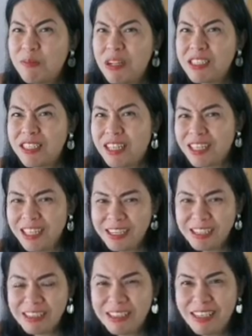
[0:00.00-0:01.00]
smells
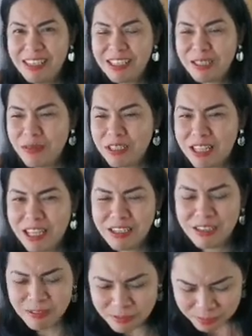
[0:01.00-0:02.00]
nothing. It smells
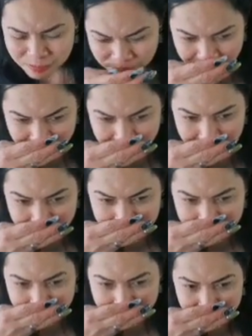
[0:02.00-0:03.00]
like,
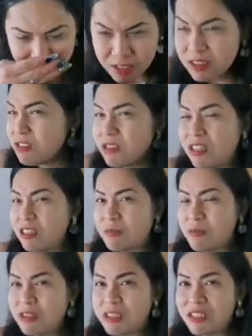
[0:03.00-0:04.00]
it really
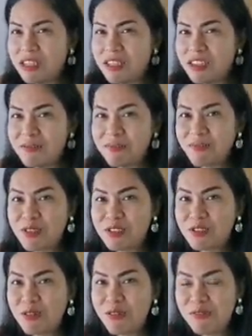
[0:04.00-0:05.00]
smells nothing.
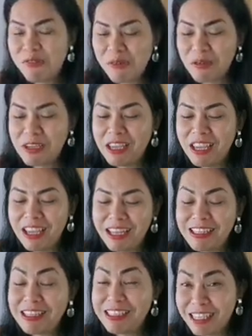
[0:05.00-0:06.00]
So
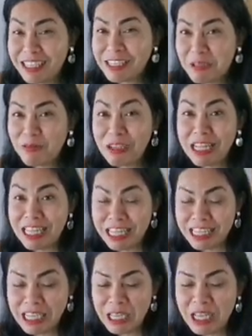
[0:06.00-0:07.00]
just the
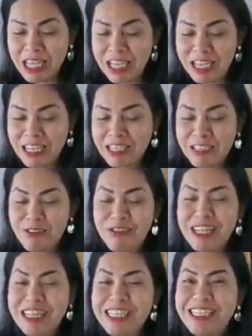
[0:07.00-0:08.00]
feeling
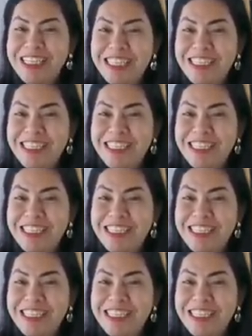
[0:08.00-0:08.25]
is